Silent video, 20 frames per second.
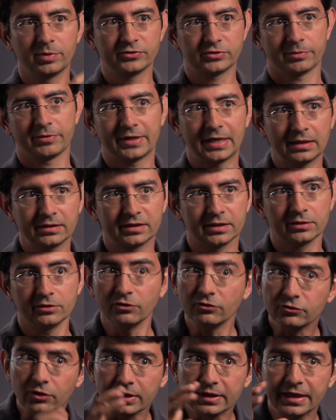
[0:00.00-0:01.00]
put something out there,
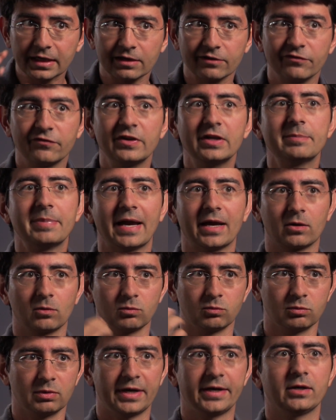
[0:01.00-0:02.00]
you start getting feedback
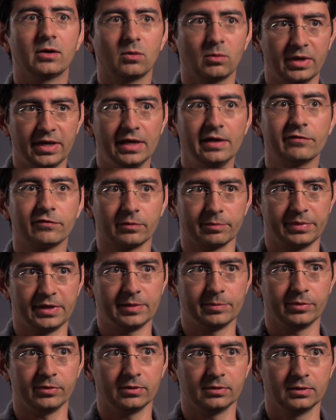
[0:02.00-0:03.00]
right away from
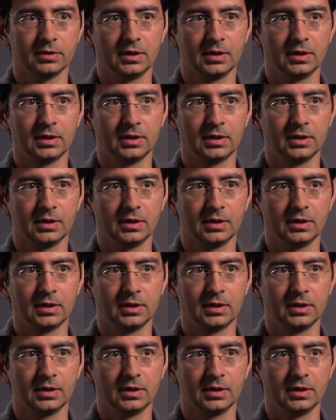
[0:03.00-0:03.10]
people.